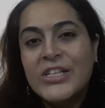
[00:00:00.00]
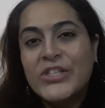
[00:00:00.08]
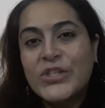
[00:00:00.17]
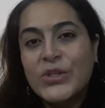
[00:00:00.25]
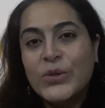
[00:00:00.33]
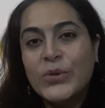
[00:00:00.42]

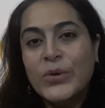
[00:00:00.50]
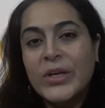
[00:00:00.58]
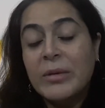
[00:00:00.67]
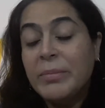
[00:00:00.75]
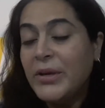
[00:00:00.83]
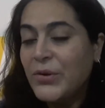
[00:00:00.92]
So
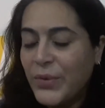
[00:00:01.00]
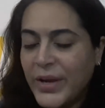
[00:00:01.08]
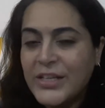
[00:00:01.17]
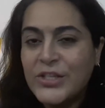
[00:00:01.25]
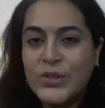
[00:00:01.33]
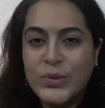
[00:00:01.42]
it'll be
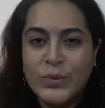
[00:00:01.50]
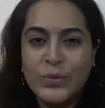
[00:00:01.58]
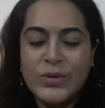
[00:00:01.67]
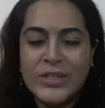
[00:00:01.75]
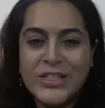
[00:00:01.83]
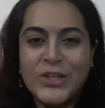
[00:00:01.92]
great
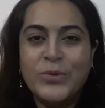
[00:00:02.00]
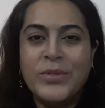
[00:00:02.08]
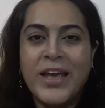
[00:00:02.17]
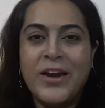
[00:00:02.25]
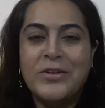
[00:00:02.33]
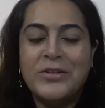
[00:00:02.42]
to see you
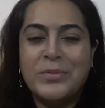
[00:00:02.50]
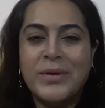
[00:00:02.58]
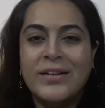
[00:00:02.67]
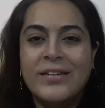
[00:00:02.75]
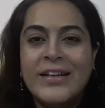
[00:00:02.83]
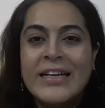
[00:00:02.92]
there as
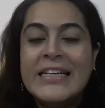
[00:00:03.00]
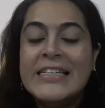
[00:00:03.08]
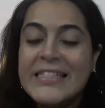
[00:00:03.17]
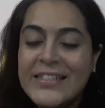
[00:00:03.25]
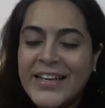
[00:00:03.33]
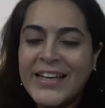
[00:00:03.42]
well.
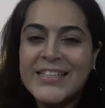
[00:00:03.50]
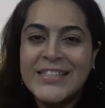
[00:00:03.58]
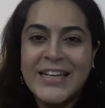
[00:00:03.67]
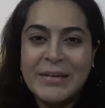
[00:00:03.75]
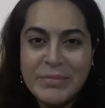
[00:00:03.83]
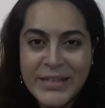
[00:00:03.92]
Till next
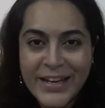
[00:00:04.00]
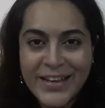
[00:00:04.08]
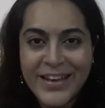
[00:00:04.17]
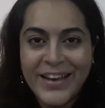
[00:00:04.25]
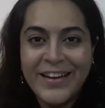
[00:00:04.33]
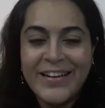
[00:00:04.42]
time,
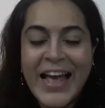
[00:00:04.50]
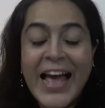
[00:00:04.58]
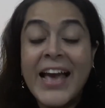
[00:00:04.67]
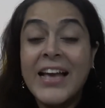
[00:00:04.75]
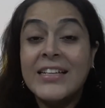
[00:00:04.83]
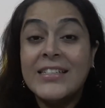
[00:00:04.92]
take care
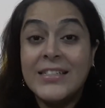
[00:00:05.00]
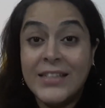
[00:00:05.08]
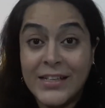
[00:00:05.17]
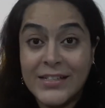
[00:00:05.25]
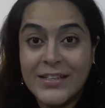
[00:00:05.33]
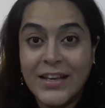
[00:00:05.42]
and
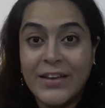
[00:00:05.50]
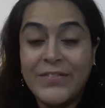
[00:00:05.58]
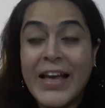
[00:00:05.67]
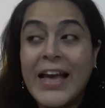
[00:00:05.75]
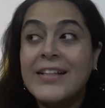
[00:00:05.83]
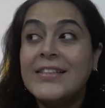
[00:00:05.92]
stay
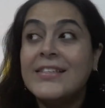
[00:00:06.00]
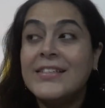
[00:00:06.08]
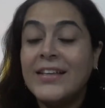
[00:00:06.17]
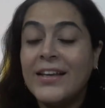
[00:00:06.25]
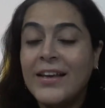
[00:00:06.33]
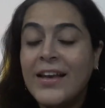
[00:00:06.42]
safe and
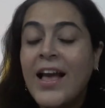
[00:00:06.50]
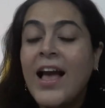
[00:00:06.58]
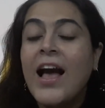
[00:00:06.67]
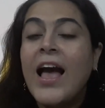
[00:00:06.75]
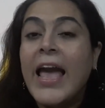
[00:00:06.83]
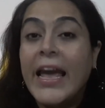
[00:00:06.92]
stay
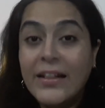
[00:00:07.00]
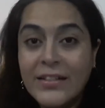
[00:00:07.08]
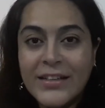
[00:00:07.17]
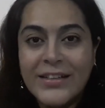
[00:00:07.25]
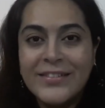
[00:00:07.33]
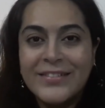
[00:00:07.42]

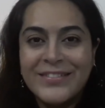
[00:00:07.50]
healthy.